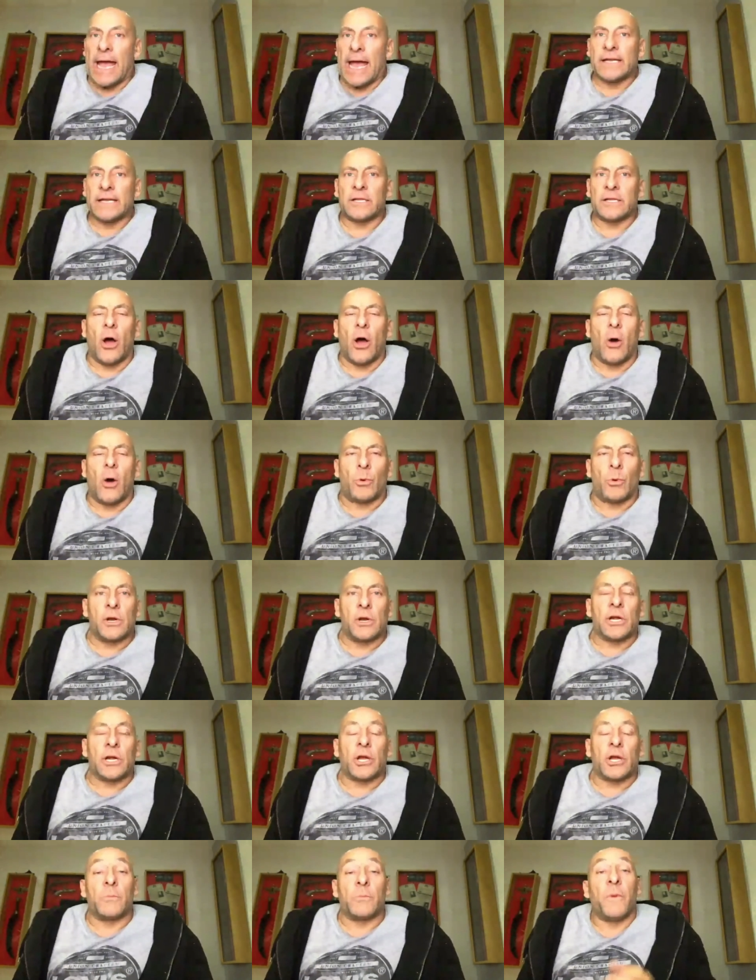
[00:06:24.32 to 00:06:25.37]
And I
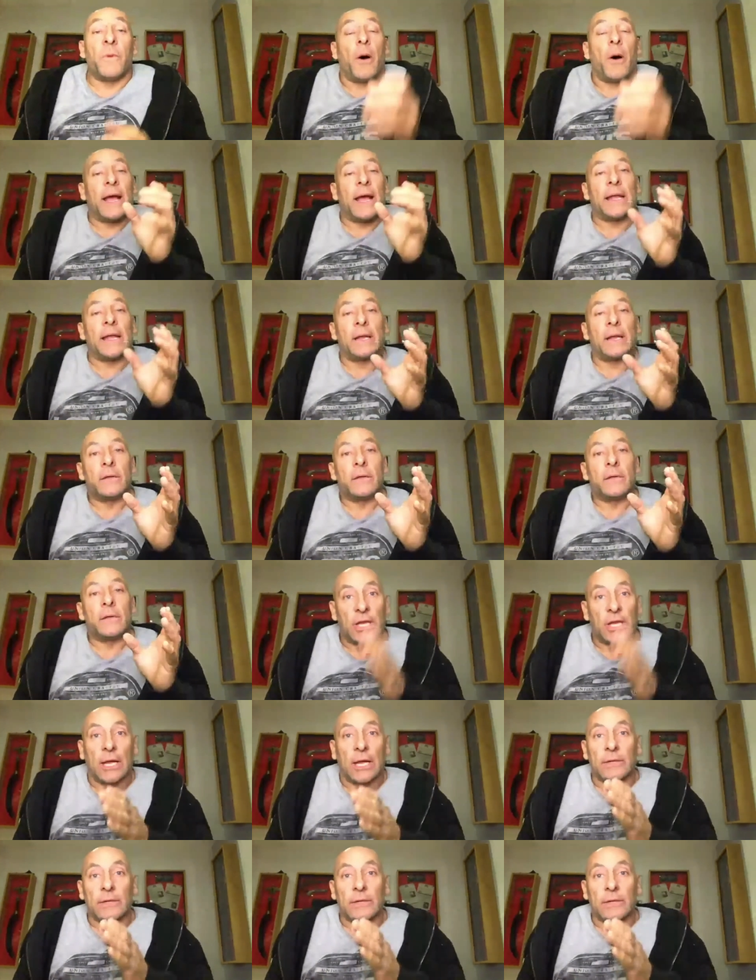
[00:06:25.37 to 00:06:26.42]
wanted to combine
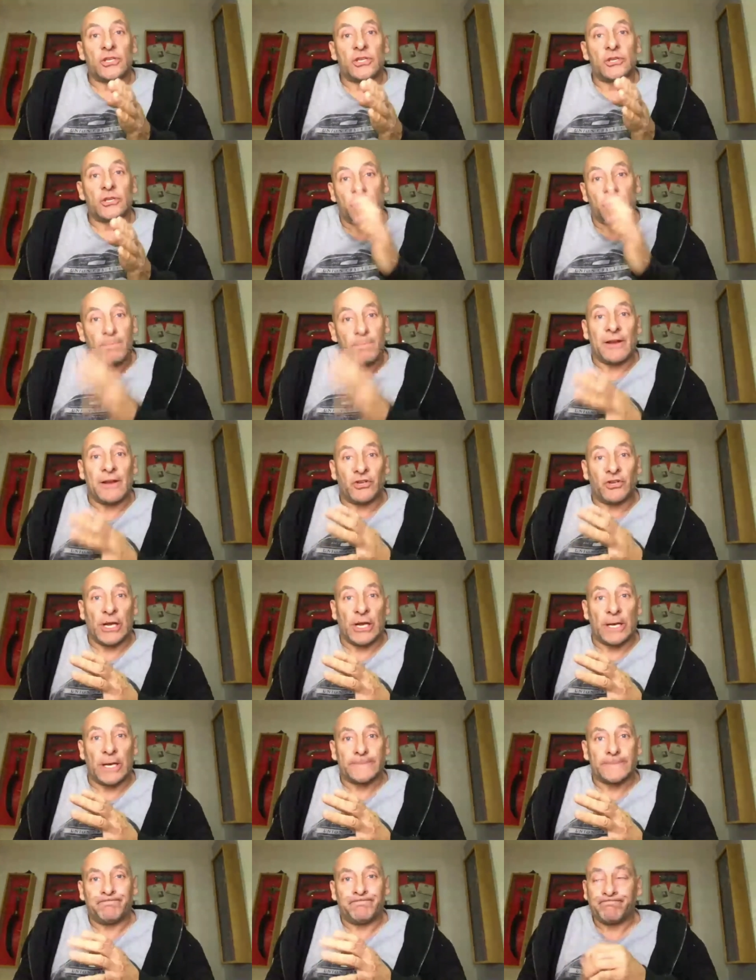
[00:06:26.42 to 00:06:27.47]
stunts with
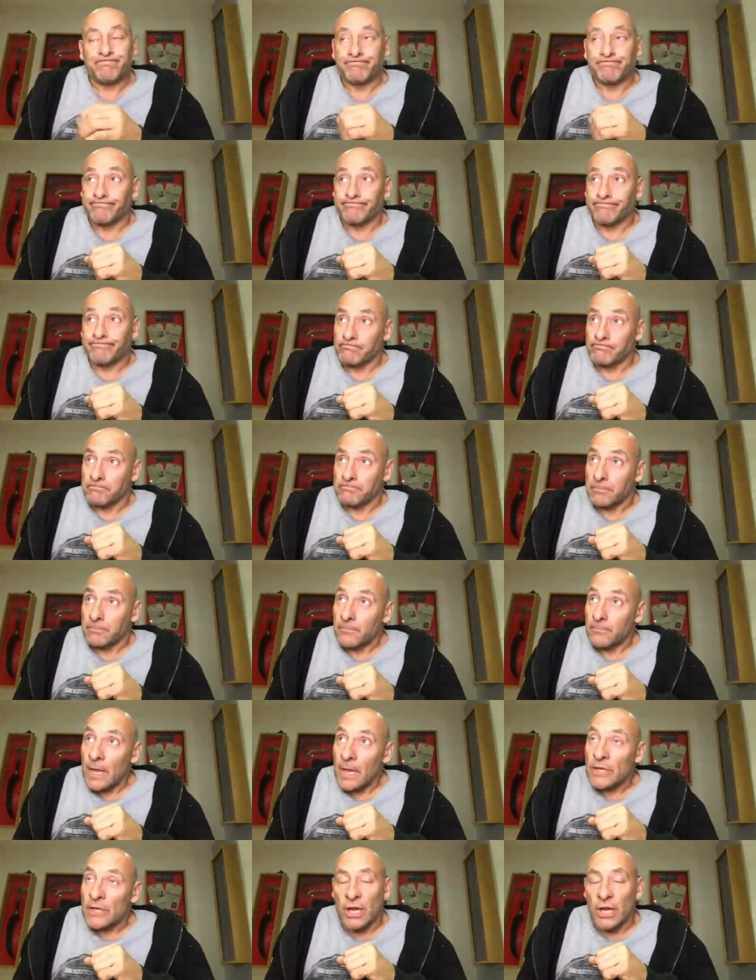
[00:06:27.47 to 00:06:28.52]
magic.
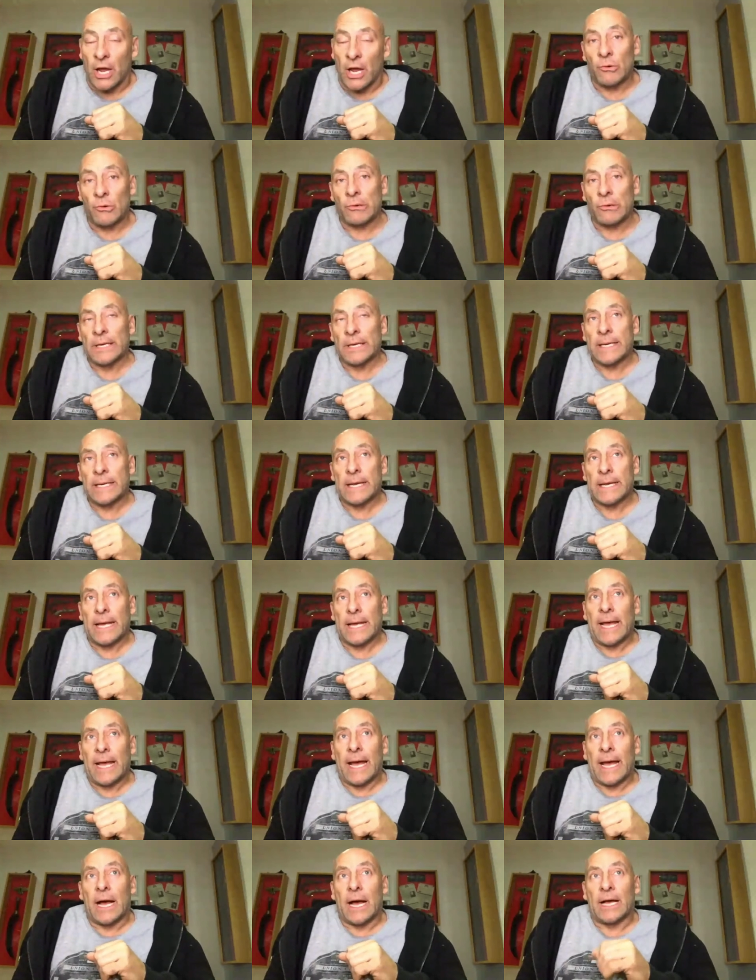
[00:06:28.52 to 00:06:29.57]
So
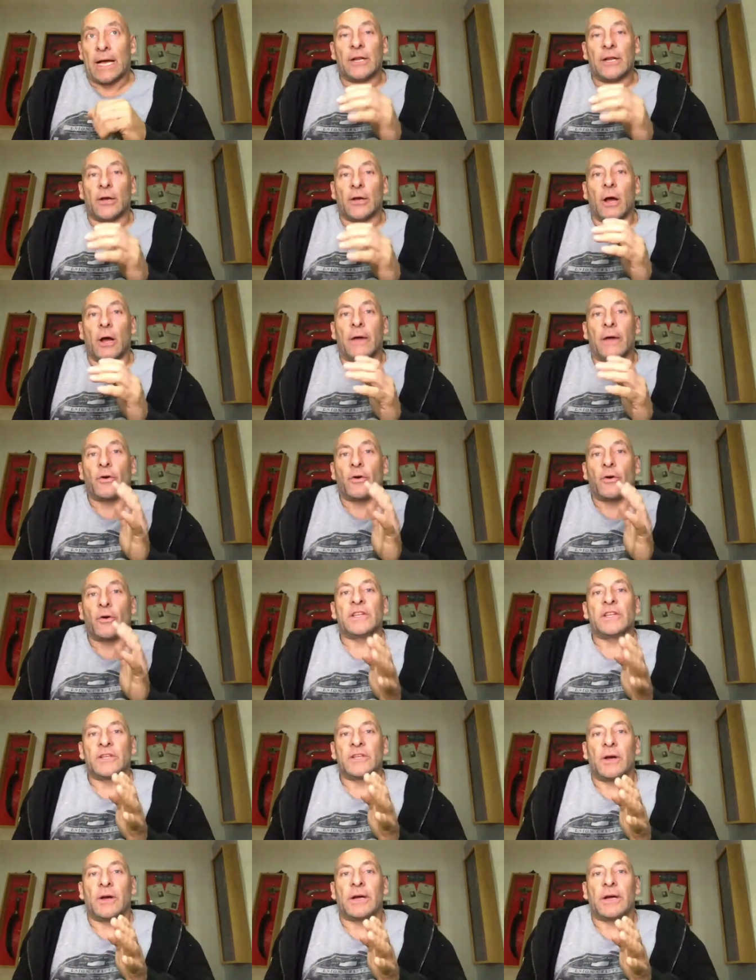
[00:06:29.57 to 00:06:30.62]
I said, look, I've
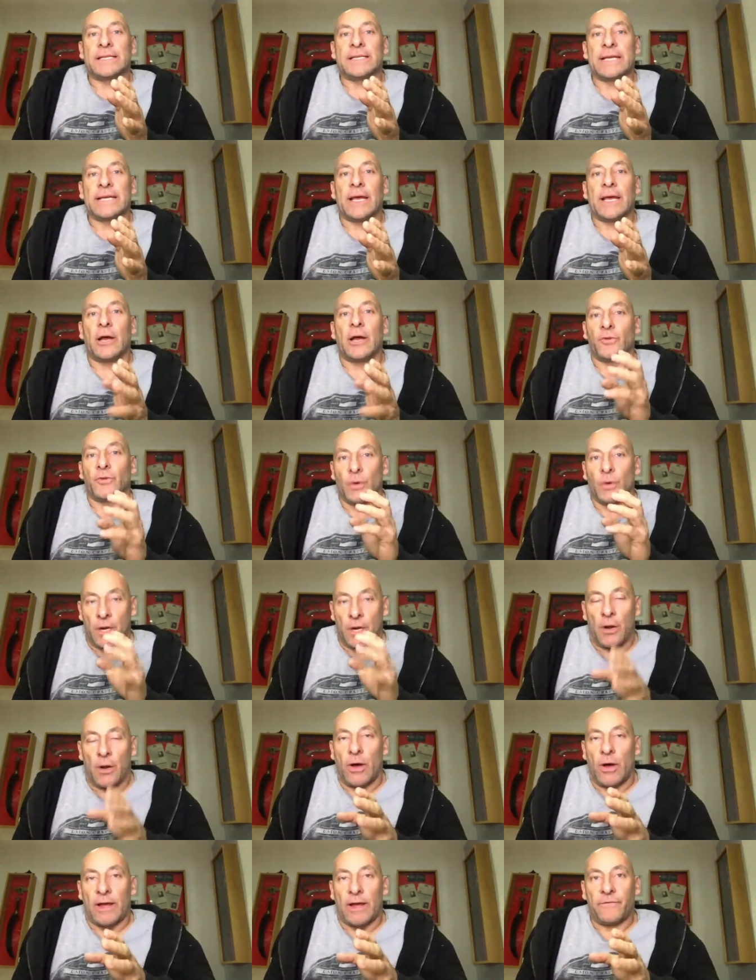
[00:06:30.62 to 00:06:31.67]
got this idea of doing
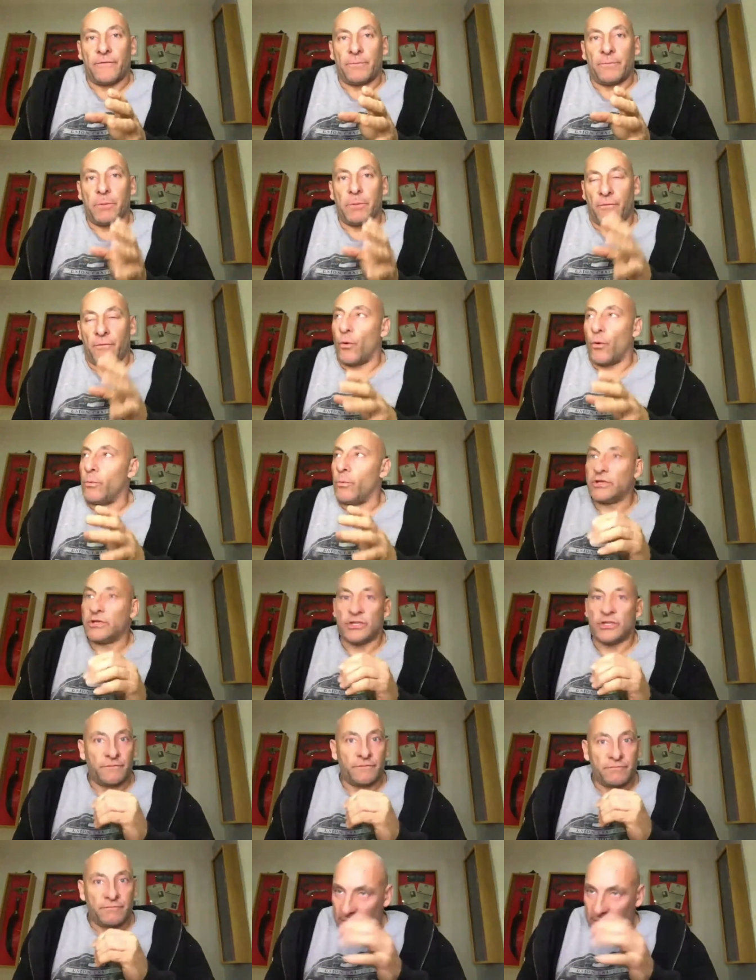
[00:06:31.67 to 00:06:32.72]
a live
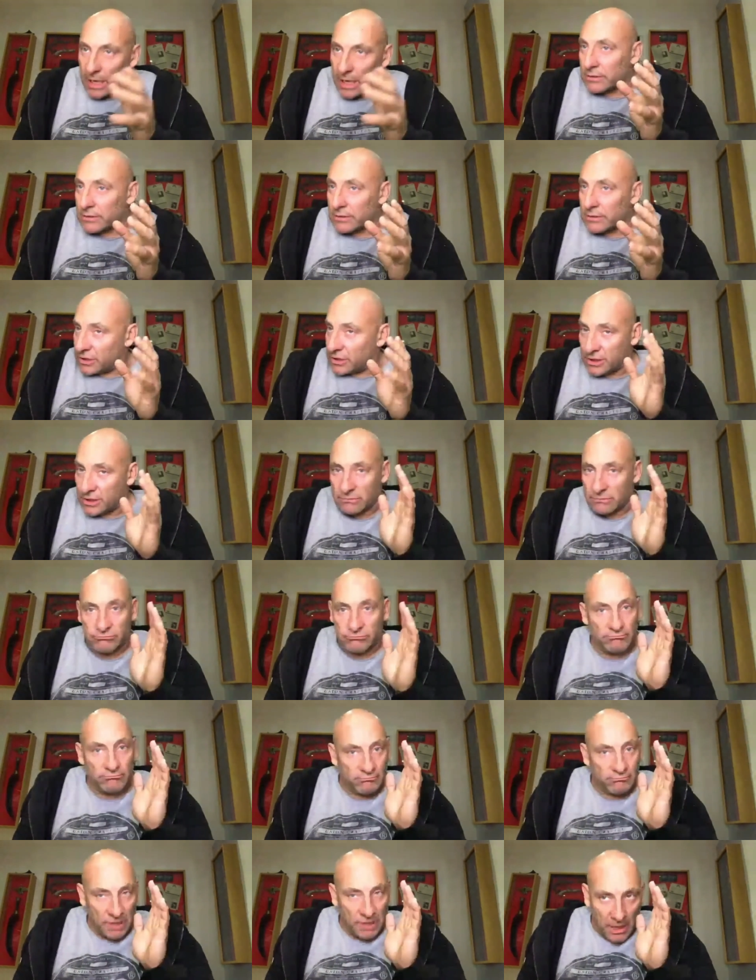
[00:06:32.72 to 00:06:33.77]
performance of stunts,
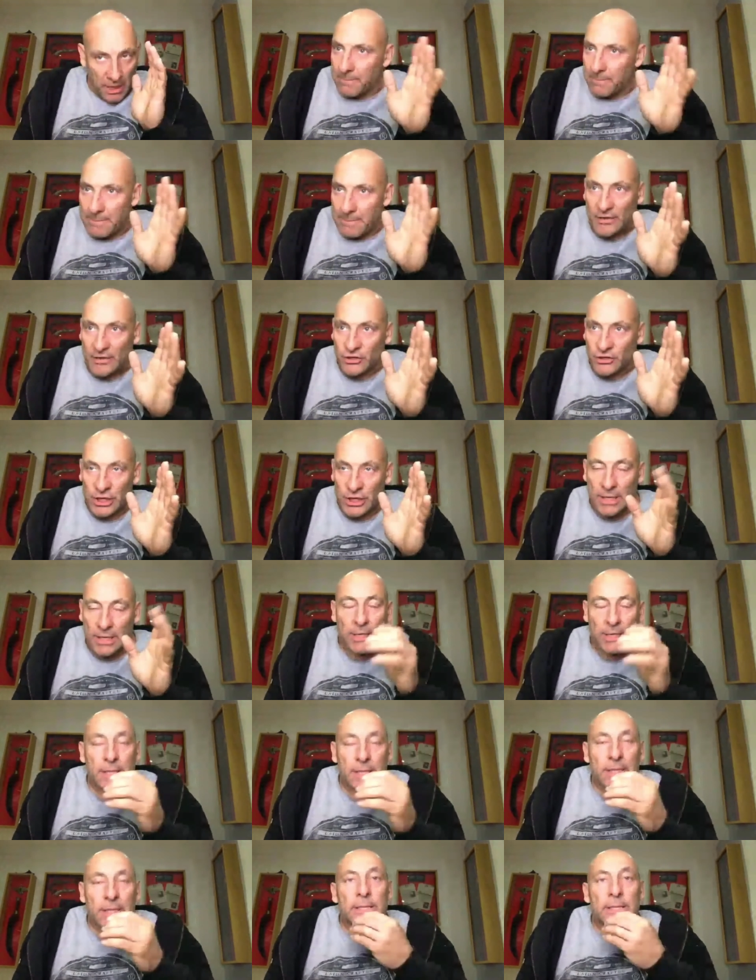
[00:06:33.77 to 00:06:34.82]
you know, and
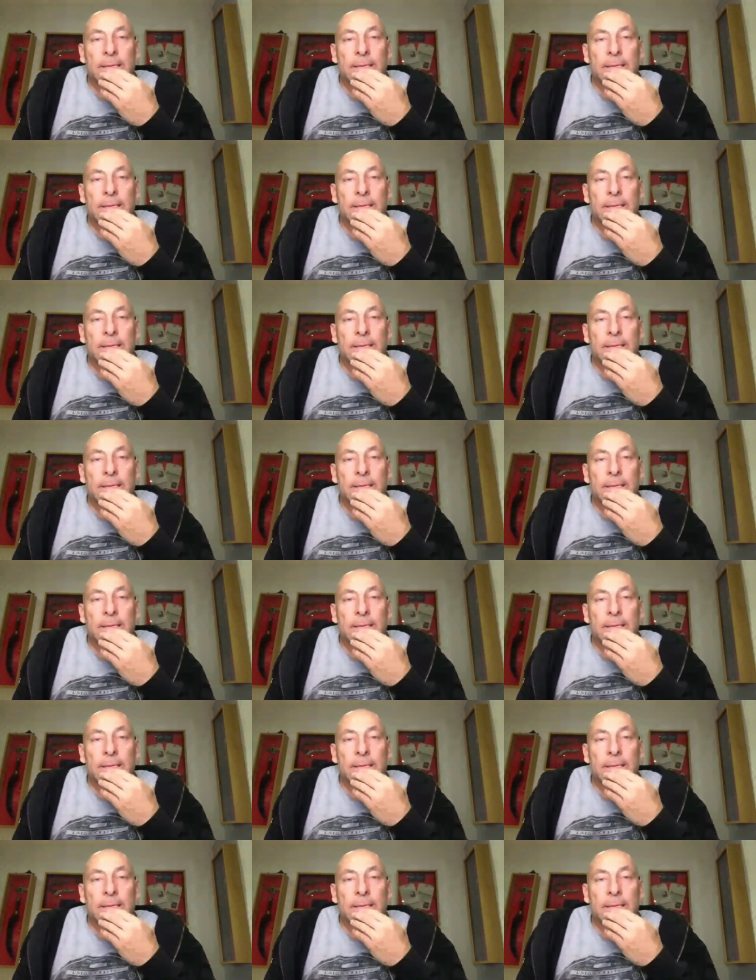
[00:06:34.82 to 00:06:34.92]
magic.